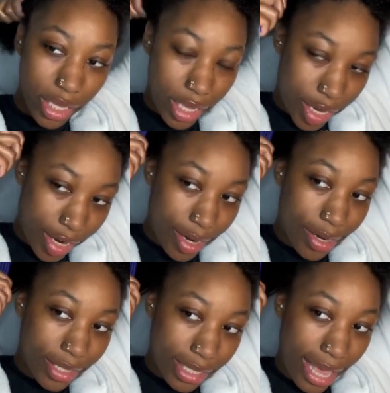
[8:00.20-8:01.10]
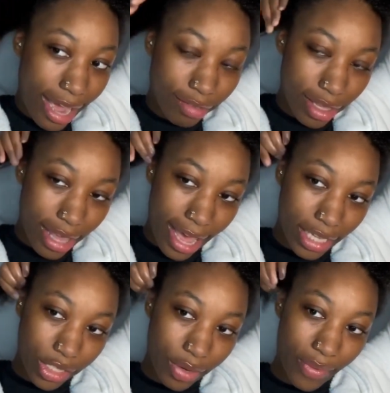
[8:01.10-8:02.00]
years, and after that I
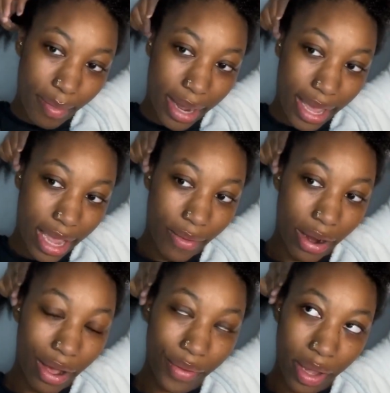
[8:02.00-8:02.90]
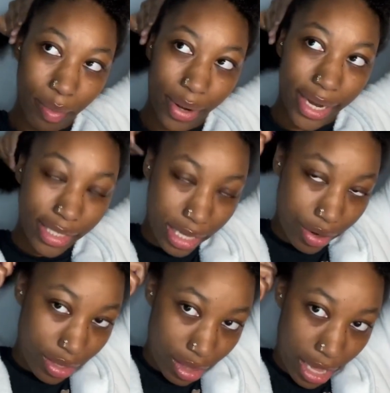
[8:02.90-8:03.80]
started wearing my hair out. I would get braids here and